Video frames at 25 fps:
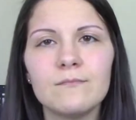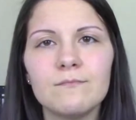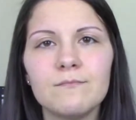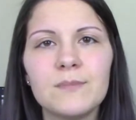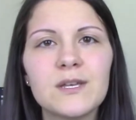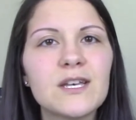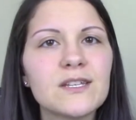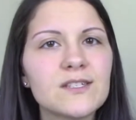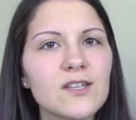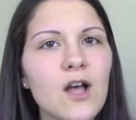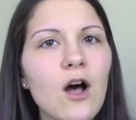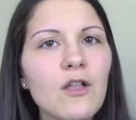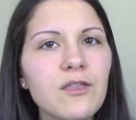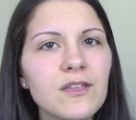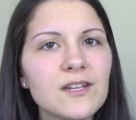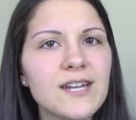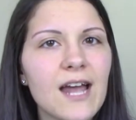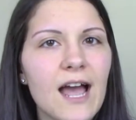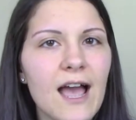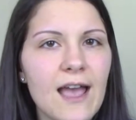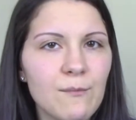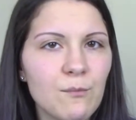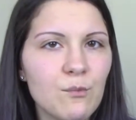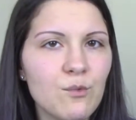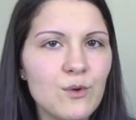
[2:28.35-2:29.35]
Because all the
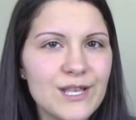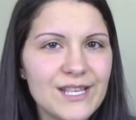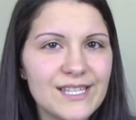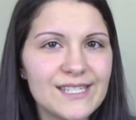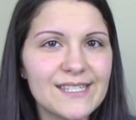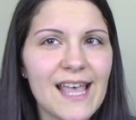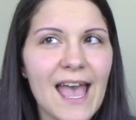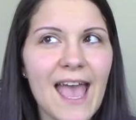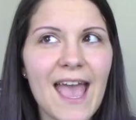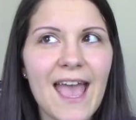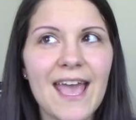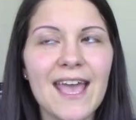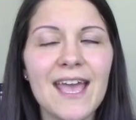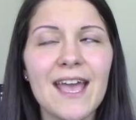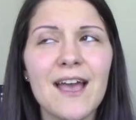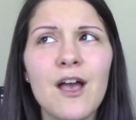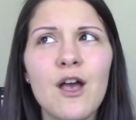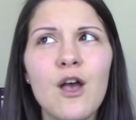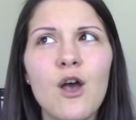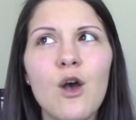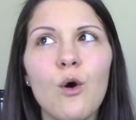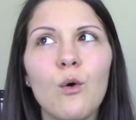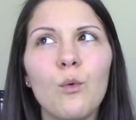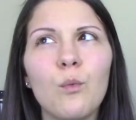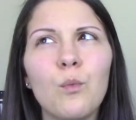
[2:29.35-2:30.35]
time we say
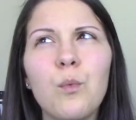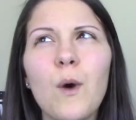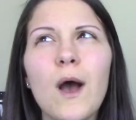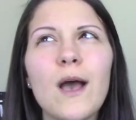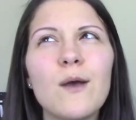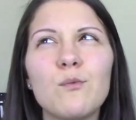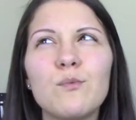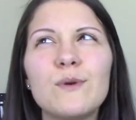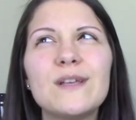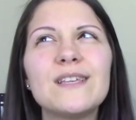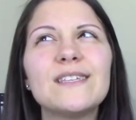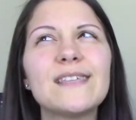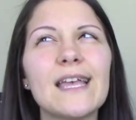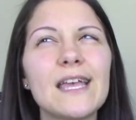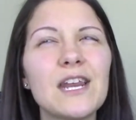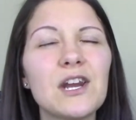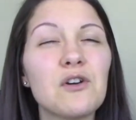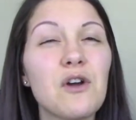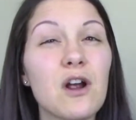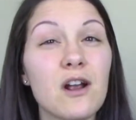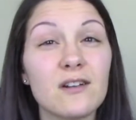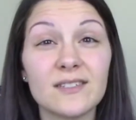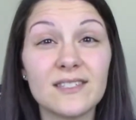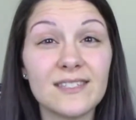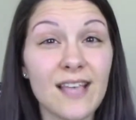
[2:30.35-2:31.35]
what we say to
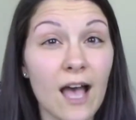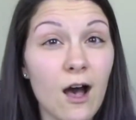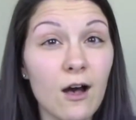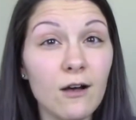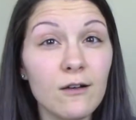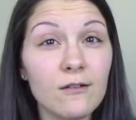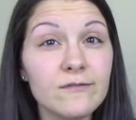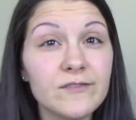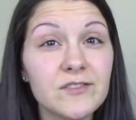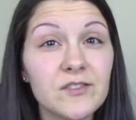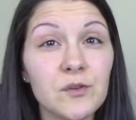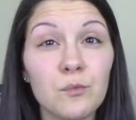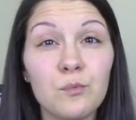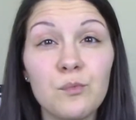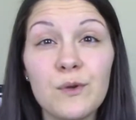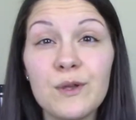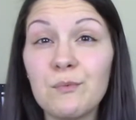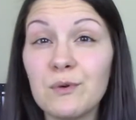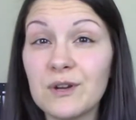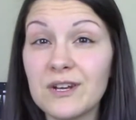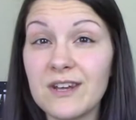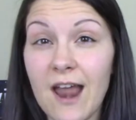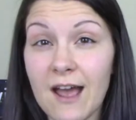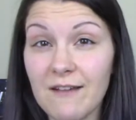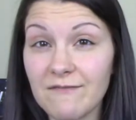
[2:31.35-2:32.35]
ourselves, we
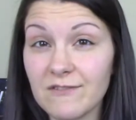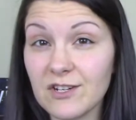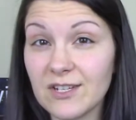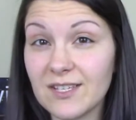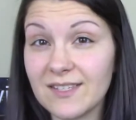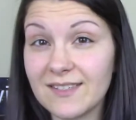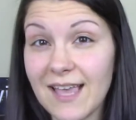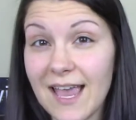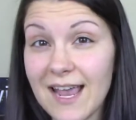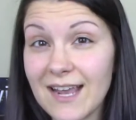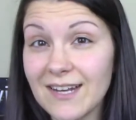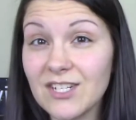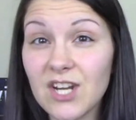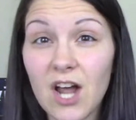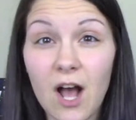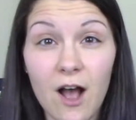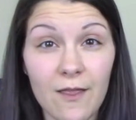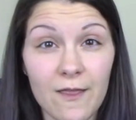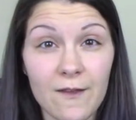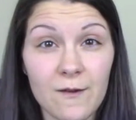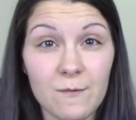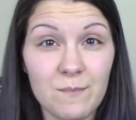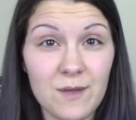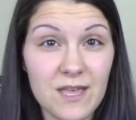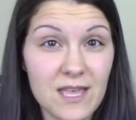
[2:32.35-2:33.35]
would never say to
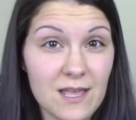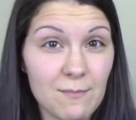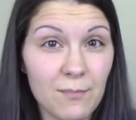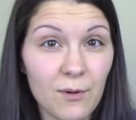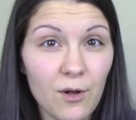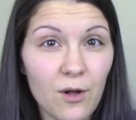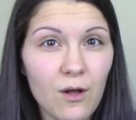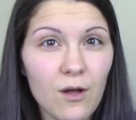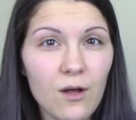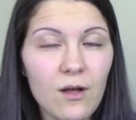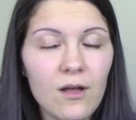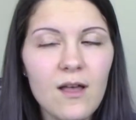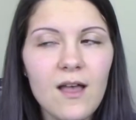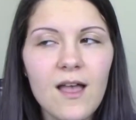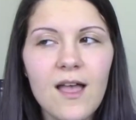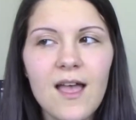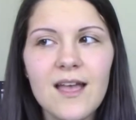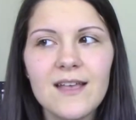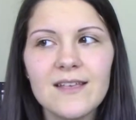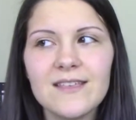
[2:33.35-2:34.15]
other people,